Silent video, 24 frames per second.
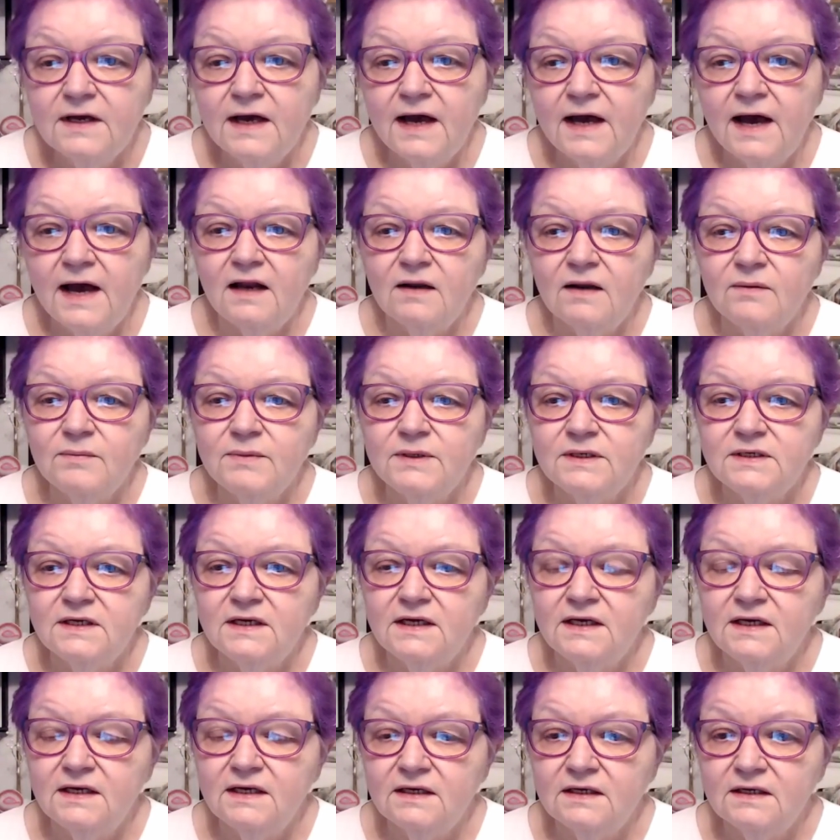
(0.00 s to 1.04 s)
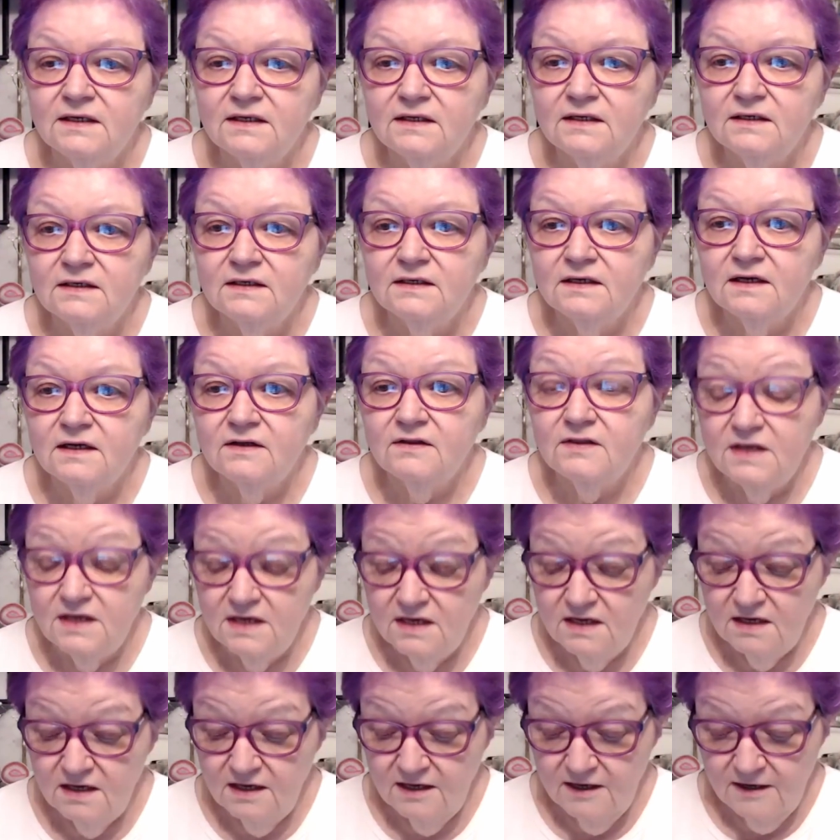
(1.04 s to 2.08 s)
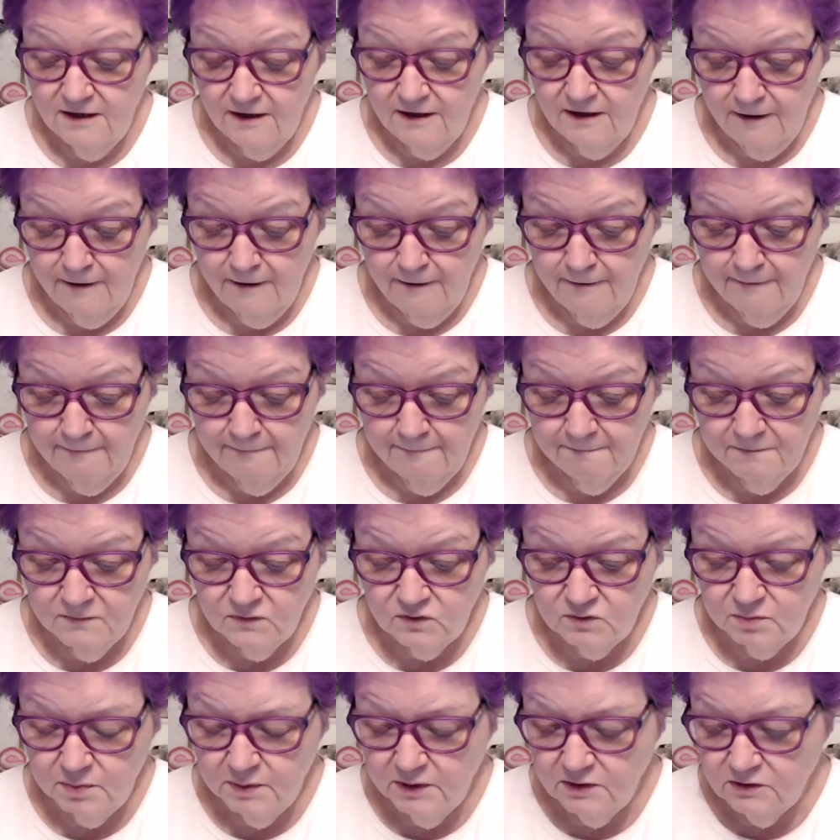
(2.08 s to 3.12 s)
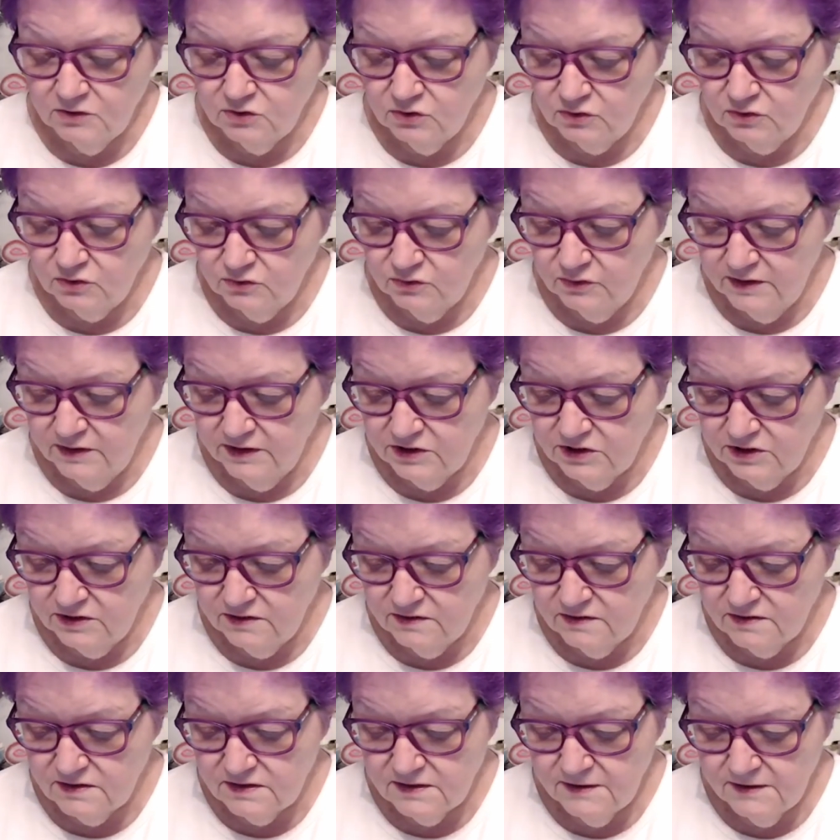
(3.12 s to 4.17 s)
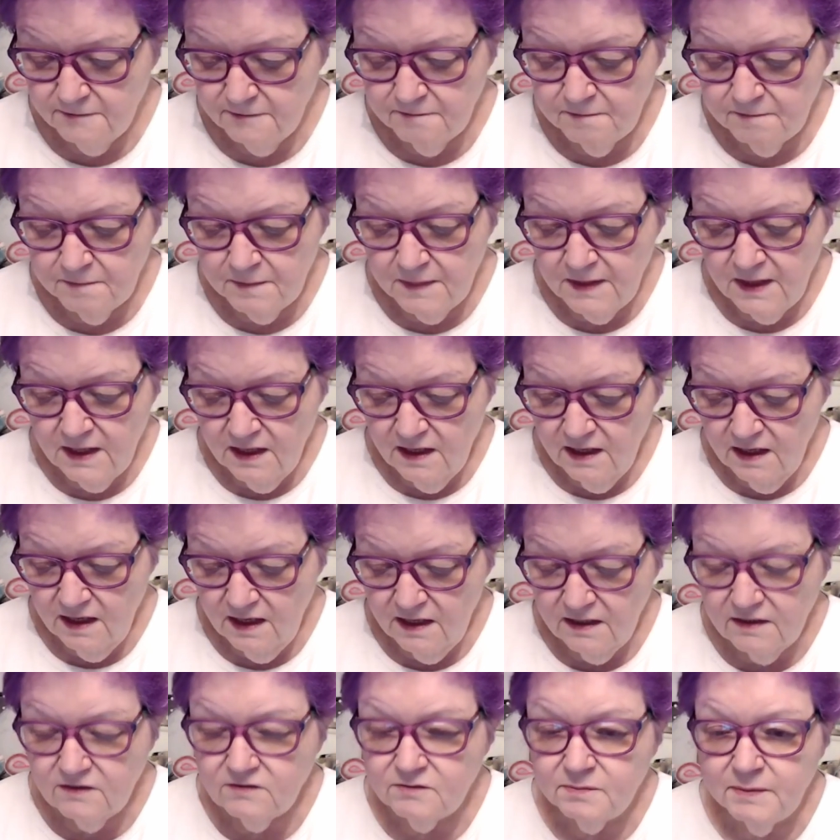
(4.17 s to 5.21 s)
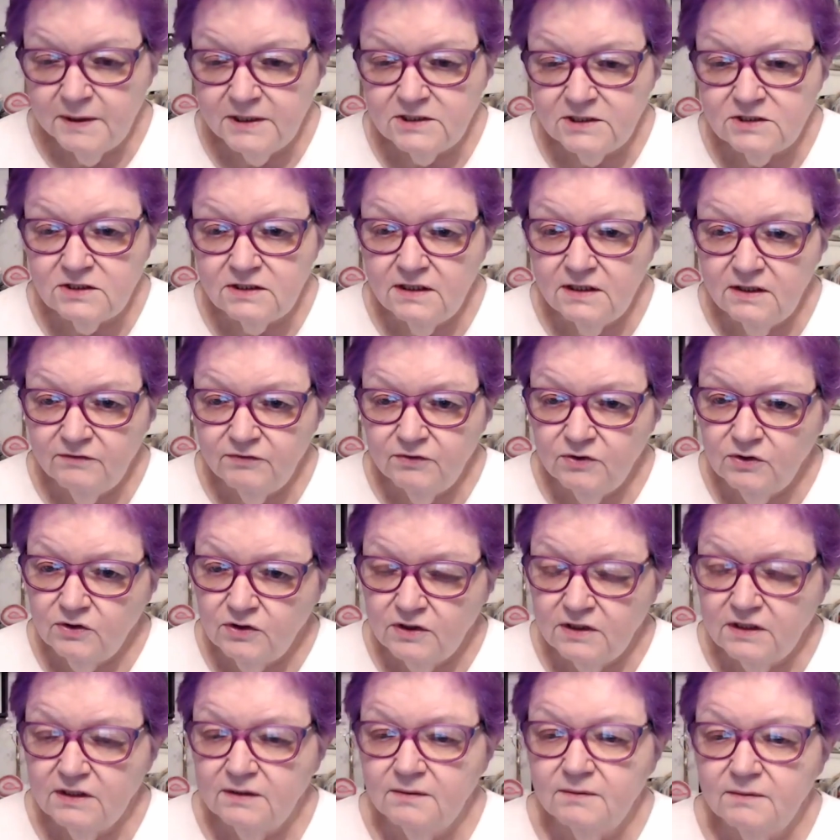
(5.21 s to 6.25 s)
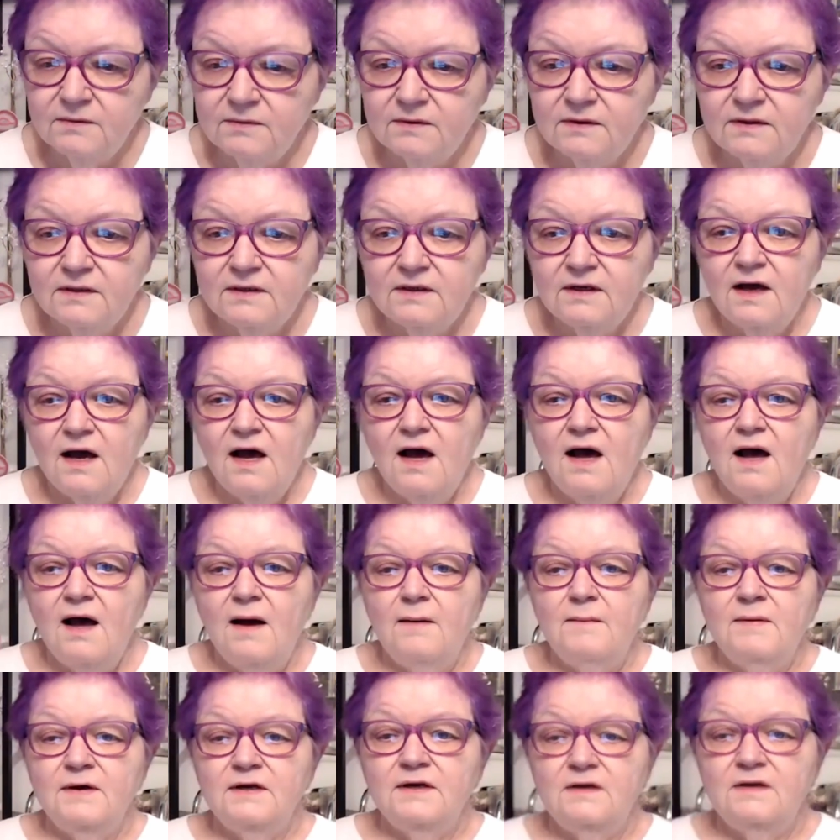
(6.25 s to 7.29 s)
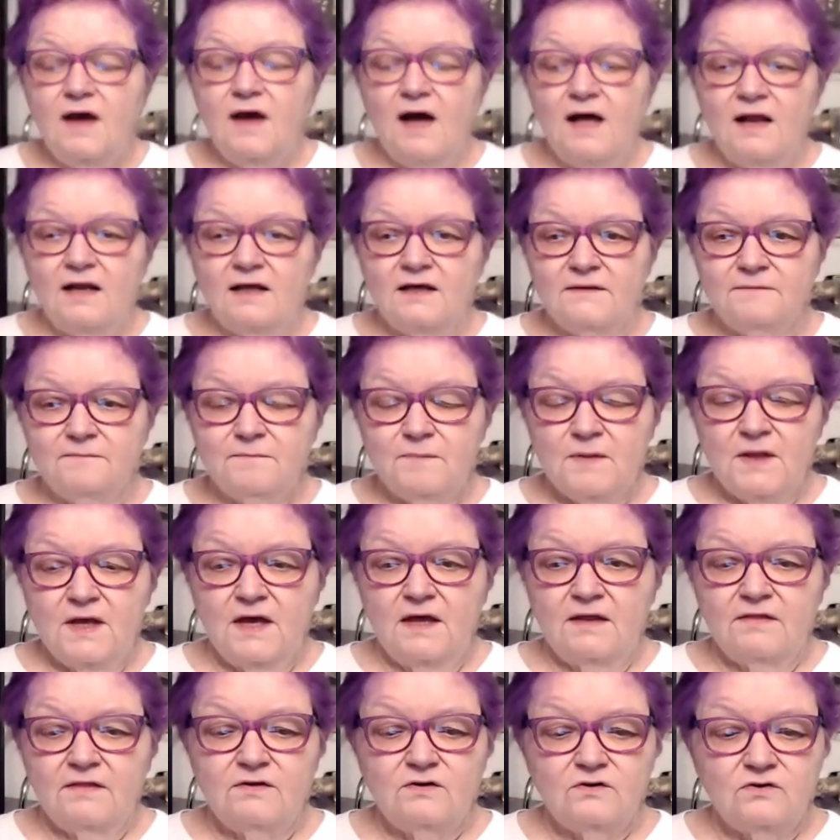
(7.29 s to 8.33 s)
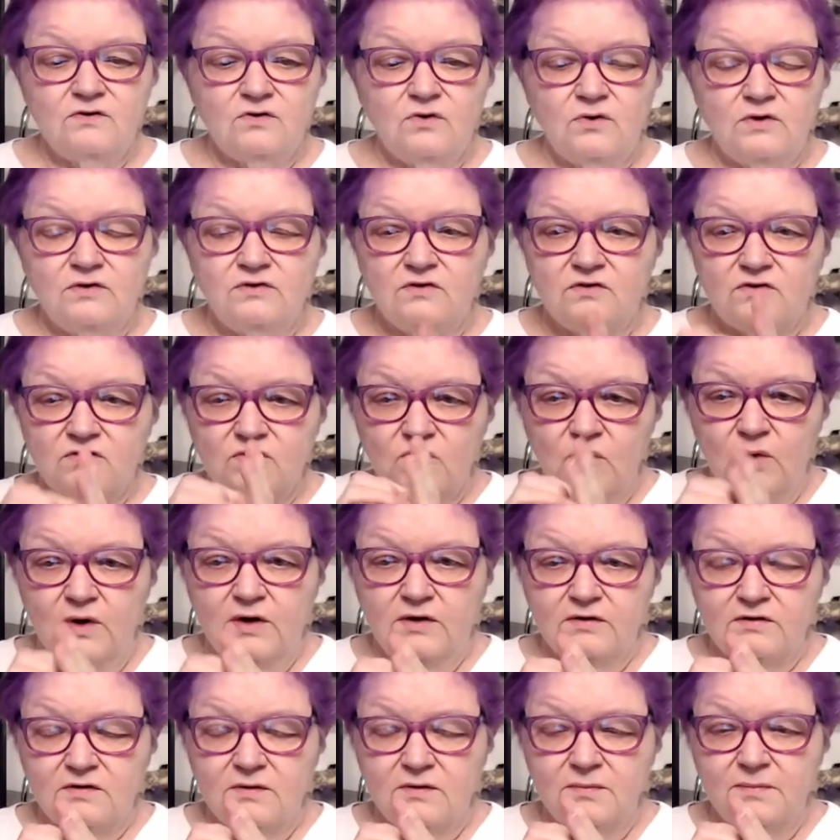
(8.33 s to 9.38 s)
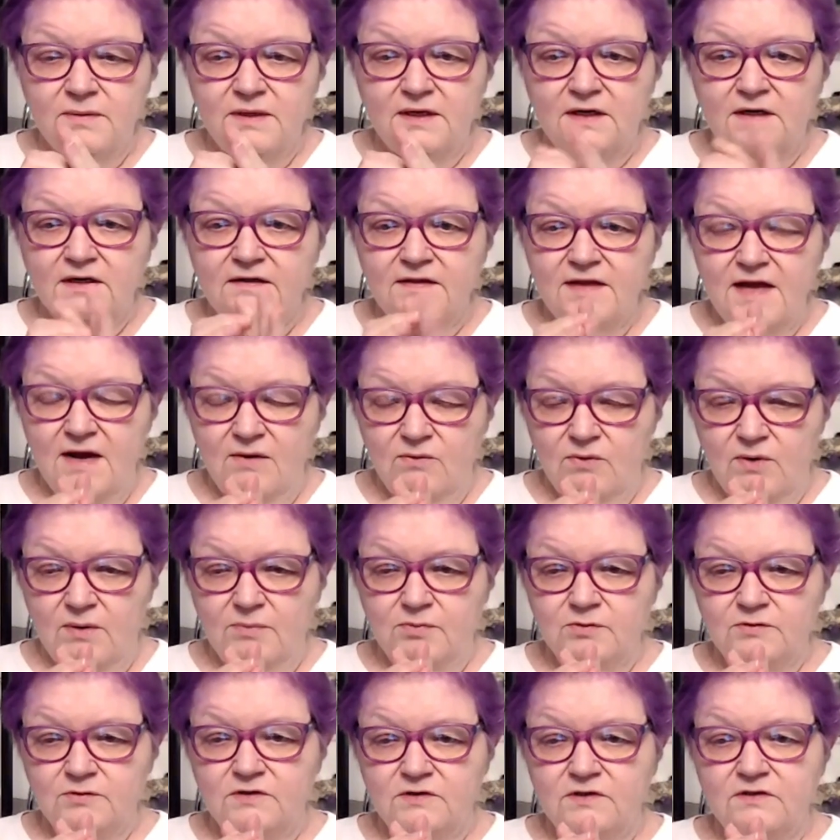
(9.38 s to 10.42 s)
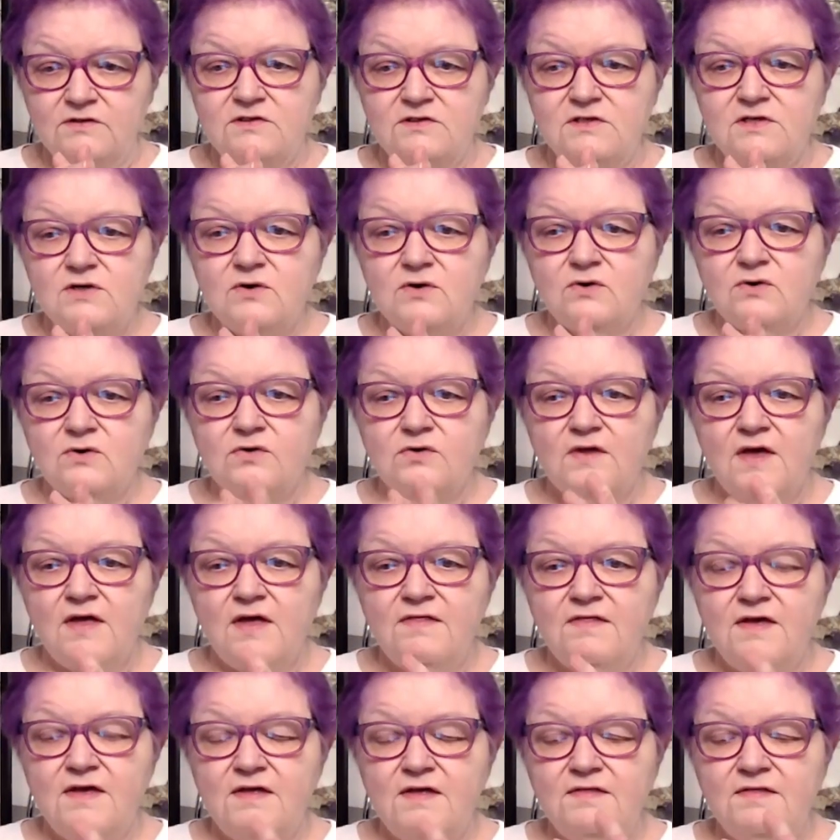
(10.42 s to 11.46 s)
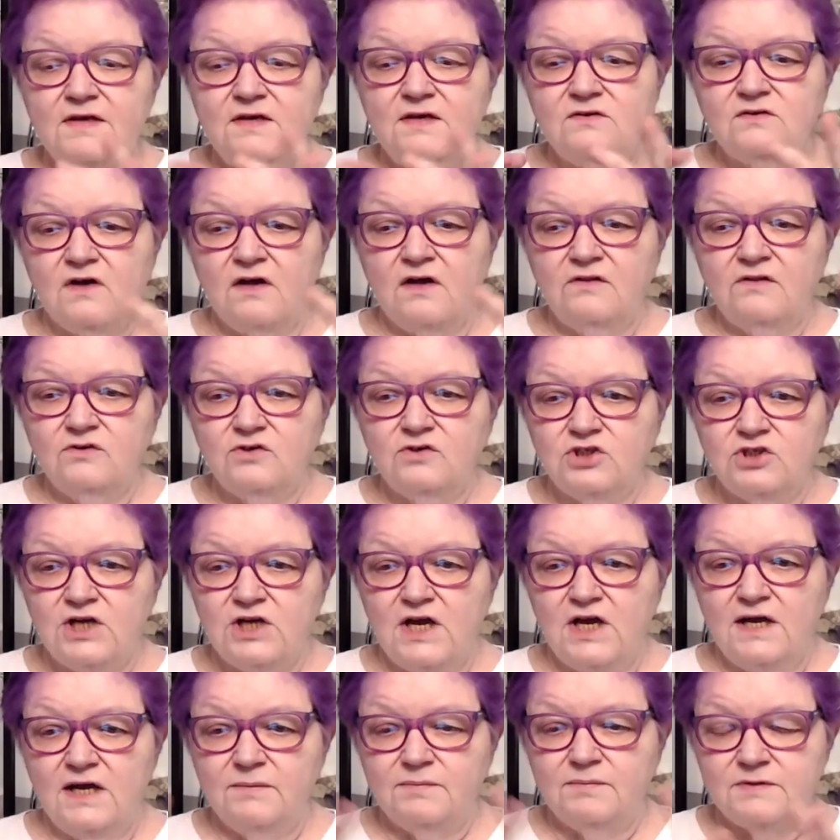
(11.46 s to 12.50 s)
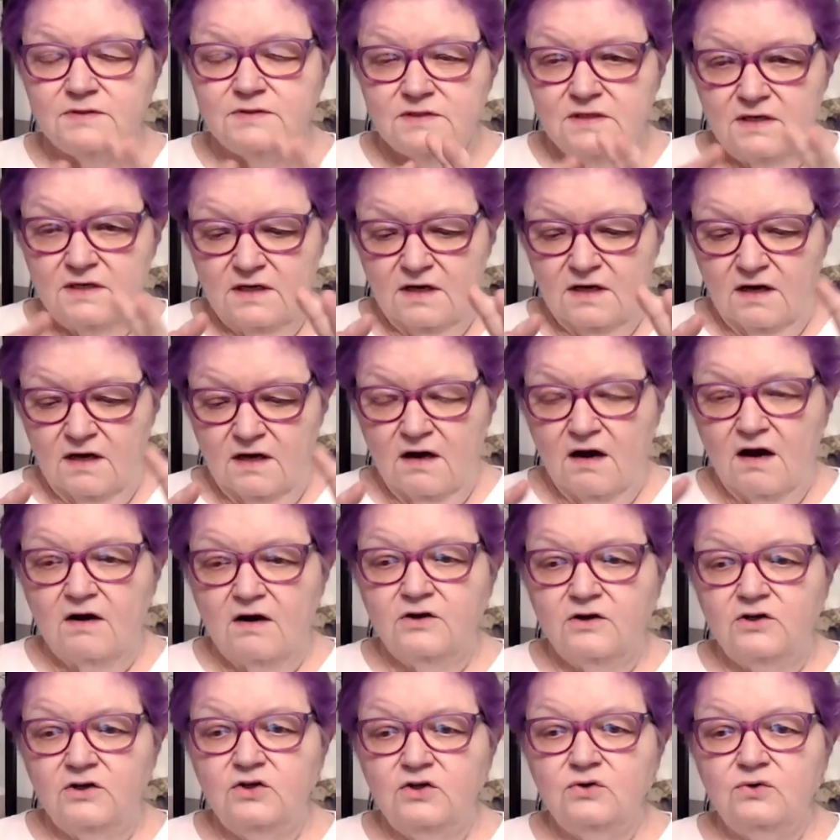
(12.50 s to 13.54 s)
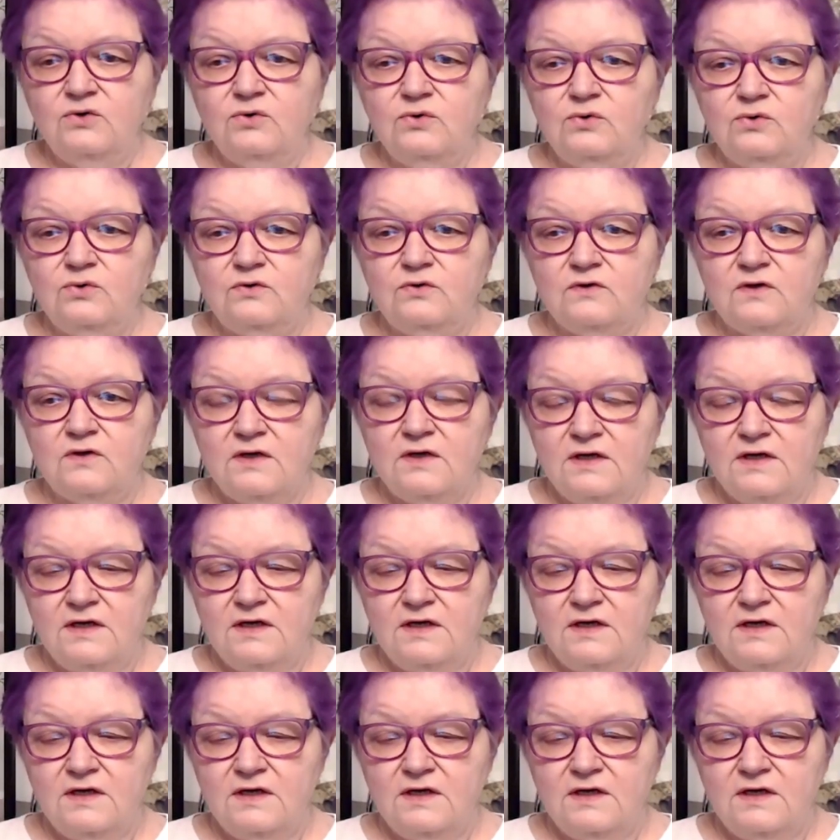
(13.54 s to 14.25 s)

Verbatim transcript: element in the um, spiritual traditions and especially if you look at a, a mandala, there's always a square at the middle and that represents the earth. And then these other shapes are used